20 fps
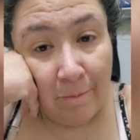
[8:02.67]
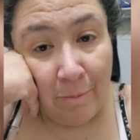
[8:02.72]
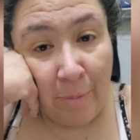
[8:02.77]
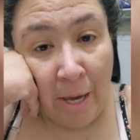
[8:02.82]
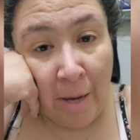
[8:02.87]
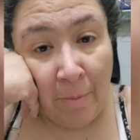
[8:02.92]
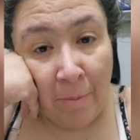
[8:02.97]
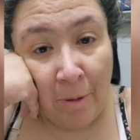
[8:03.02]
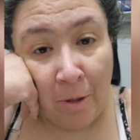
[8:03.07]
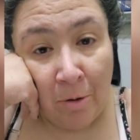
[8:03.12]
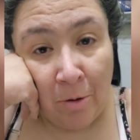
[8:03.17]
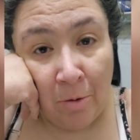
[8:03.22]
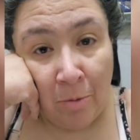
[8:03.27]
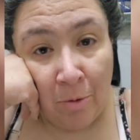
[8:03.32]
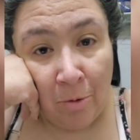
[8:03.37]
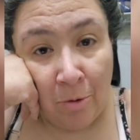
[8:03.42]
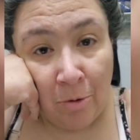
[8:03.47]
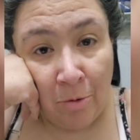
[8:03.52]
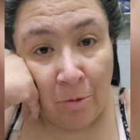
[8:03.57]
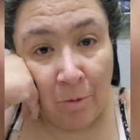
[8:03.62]
Pam didn't know
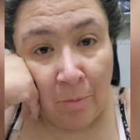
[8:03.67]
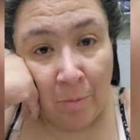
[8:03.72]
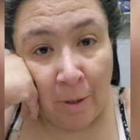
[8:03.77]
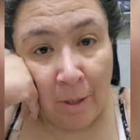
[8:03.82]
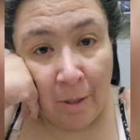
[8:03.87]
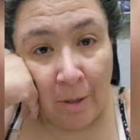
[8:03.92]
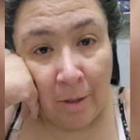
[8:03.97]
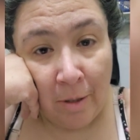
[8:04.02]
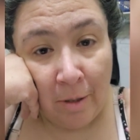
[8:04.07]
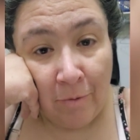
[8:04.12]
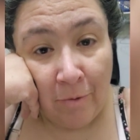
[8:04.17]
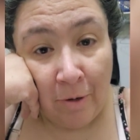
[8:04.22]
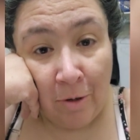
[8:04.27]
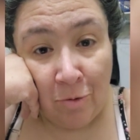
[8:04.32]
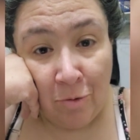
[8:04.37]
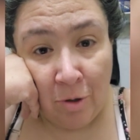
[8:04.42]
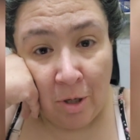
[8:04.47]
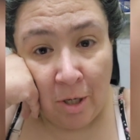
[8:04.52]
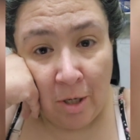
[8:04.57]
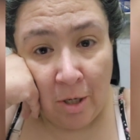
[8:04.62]
what to do about it. And if I
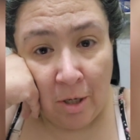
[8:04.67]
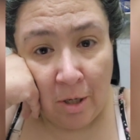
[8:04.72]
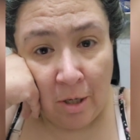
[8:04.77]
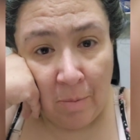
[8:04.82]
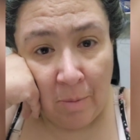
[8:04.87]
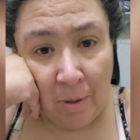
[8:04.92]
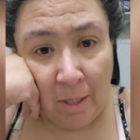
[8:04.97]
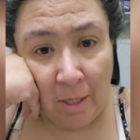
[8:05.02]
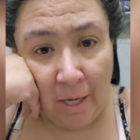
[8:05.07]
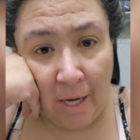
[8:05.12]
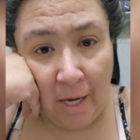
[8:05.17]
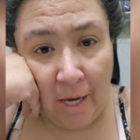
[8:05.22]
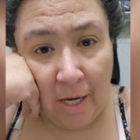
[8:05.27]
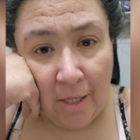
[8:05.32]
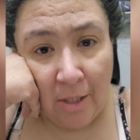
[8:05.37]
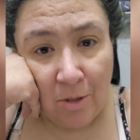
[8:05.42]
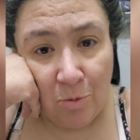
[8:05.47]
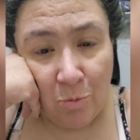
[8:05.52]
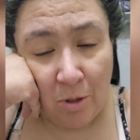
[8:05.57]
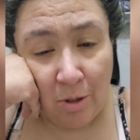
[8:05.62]
tried hugging my
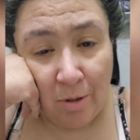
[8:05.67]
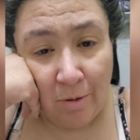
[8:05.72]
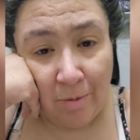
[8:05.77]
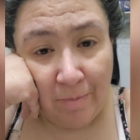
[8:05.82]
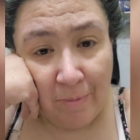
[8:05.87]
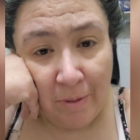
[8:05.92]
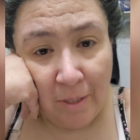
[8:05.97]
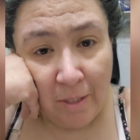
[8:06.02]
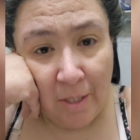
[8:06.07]
cat, well,